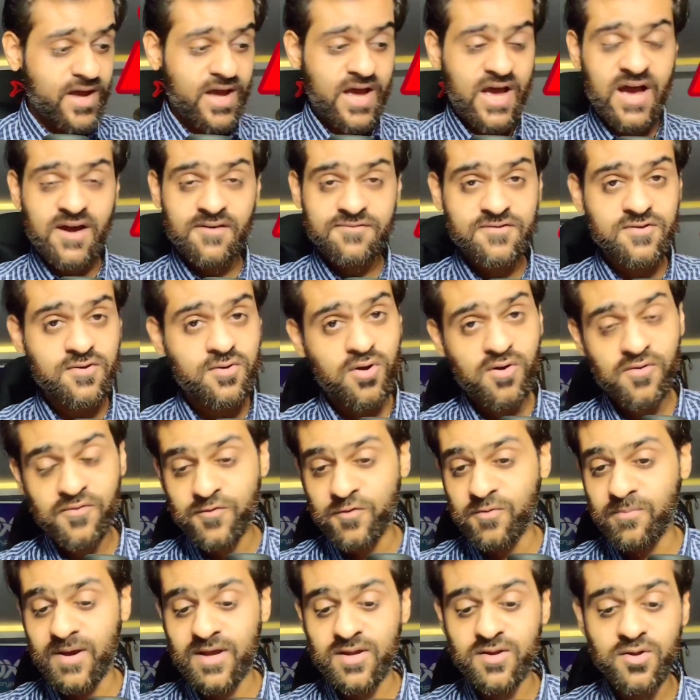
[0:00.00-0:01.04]
have to go
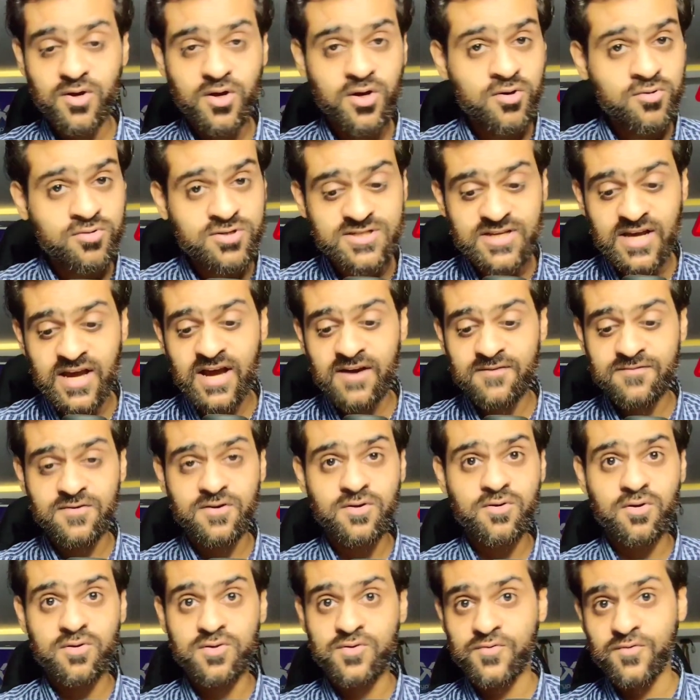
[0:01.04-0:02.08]
through my notes, I have to
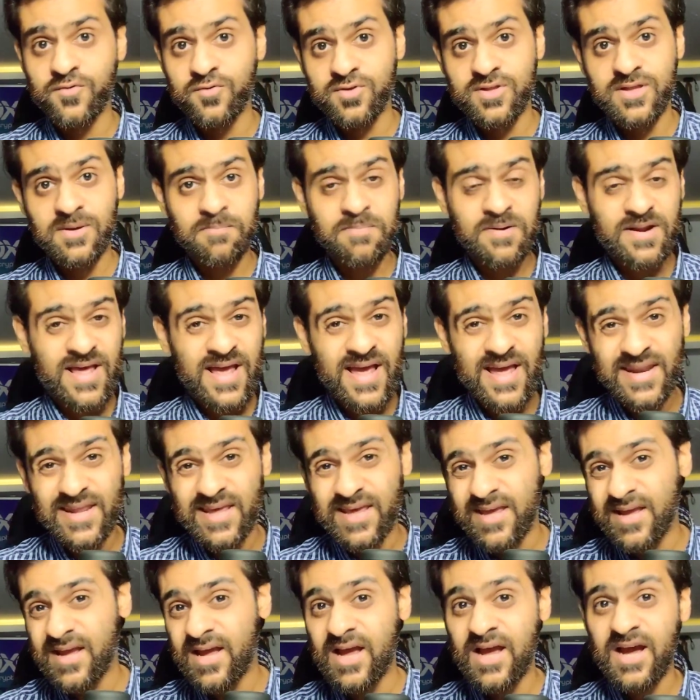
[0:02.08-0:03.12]
go through the
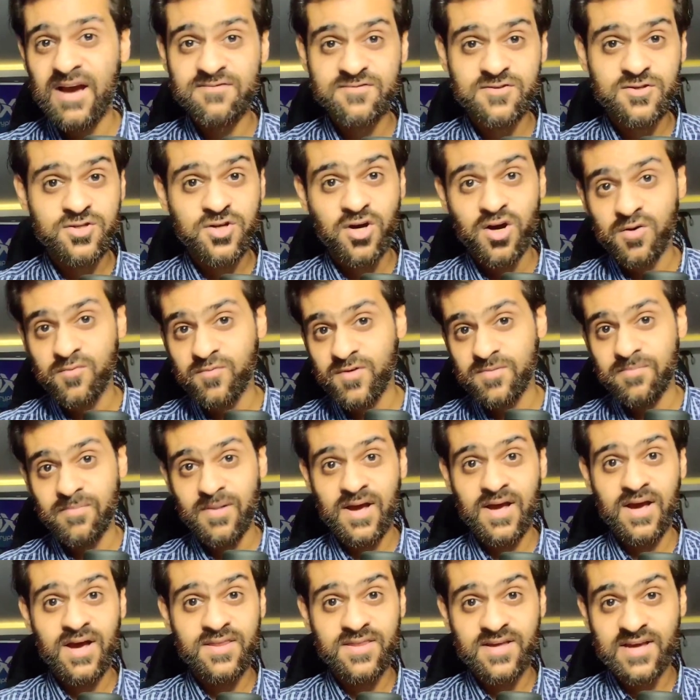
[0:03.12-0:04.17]
planning, I have to talk with
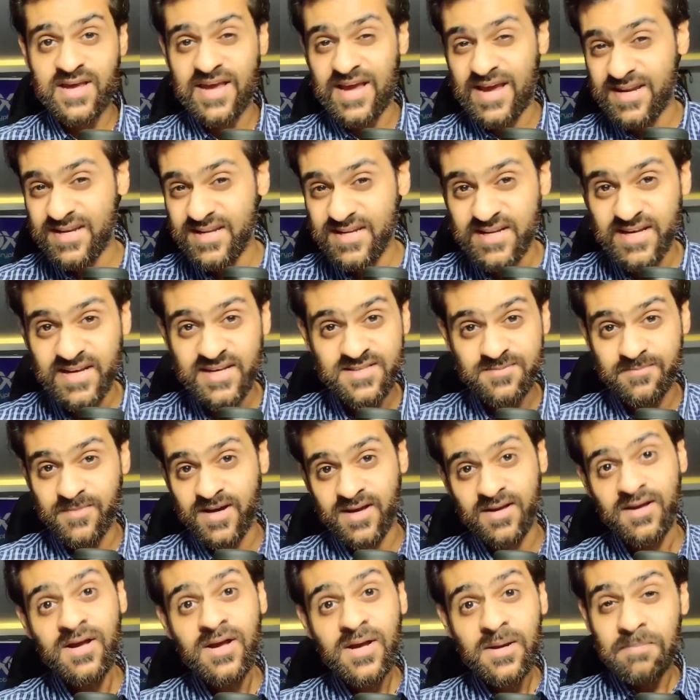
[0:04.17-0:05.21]
my other candidates,
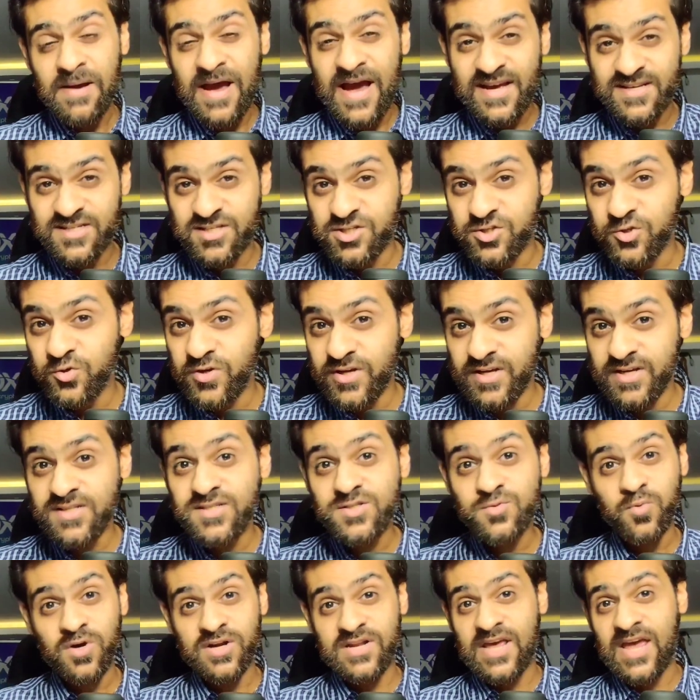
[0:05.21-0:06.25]
my past
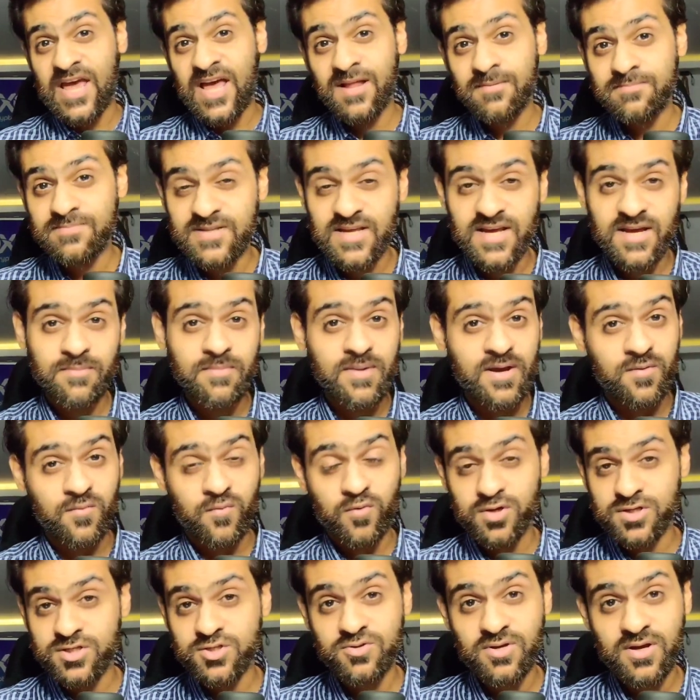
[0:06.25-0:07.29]
students, what helped them
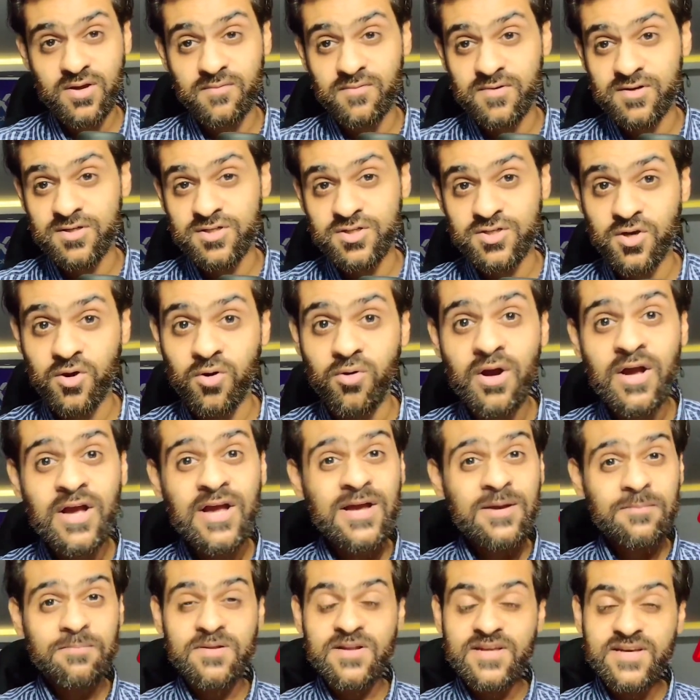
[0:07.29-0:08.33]
and whatsoever. So
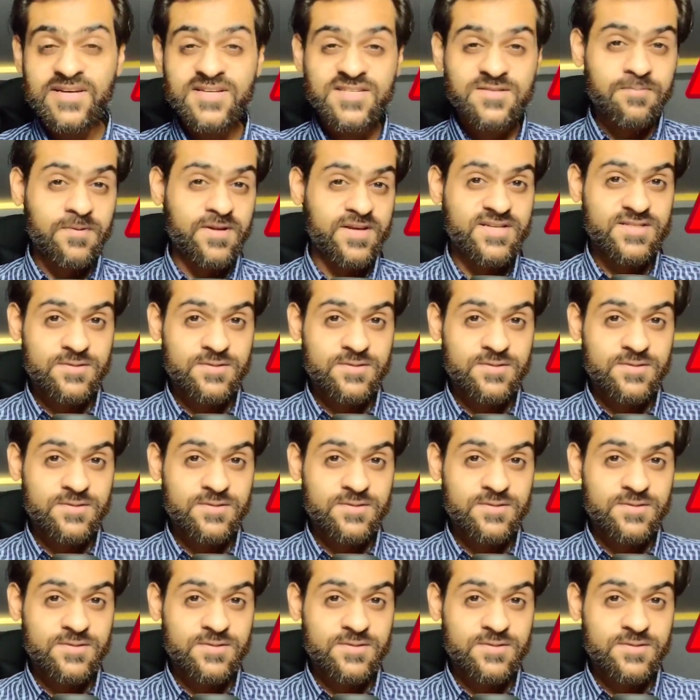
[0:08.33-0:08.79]
please